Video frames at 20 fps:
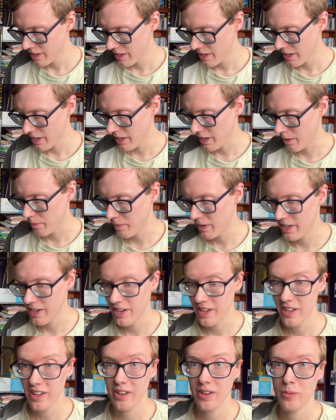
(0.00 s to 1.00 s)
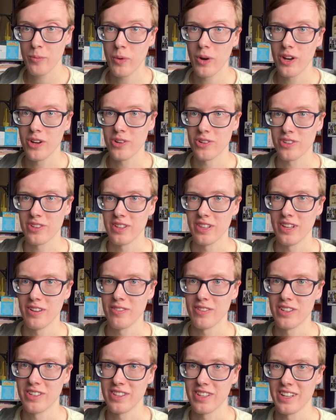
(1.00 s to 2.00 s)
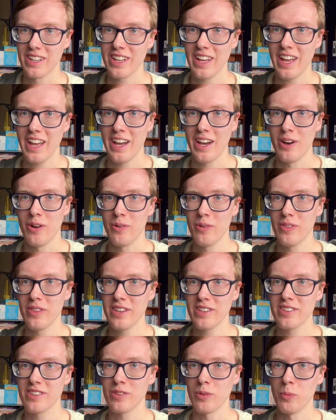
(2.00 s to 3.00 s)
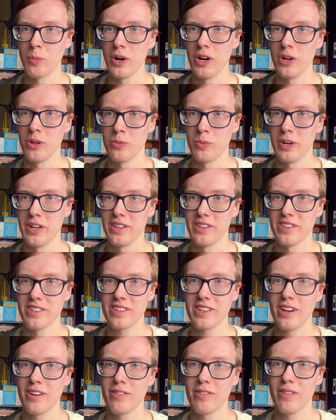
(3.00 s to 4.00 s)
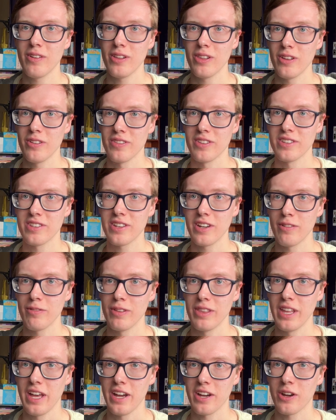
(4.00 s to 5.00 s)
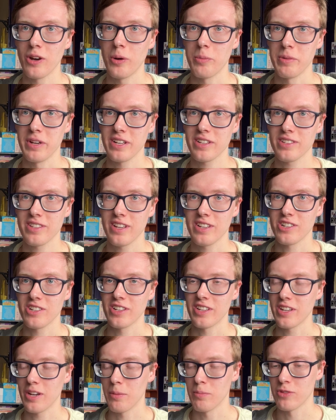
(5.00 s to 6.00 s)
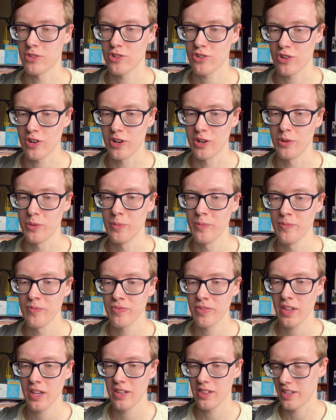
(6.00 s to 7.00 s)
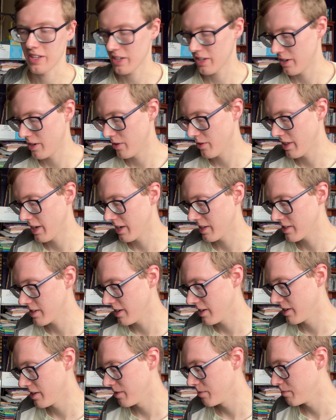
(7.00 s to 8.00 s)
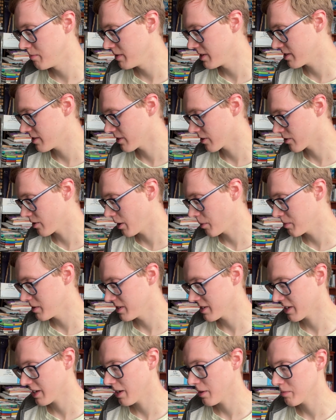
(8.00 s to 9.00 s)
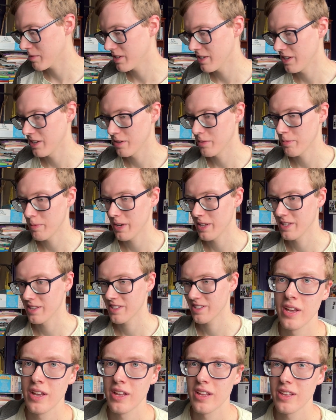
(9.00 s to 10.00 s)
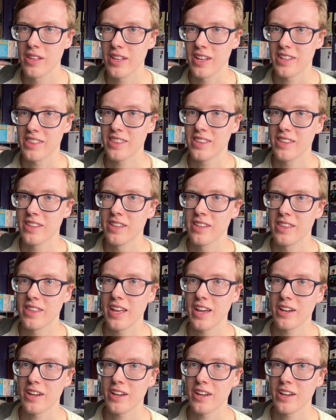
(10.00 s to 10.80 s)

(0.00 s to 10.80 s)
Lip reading: And what I also loved is like how this is a world where a lot of the stuff in their comics actually comes true. Like, you know, they turn Mr. Krupp into Captain Underpants. Like their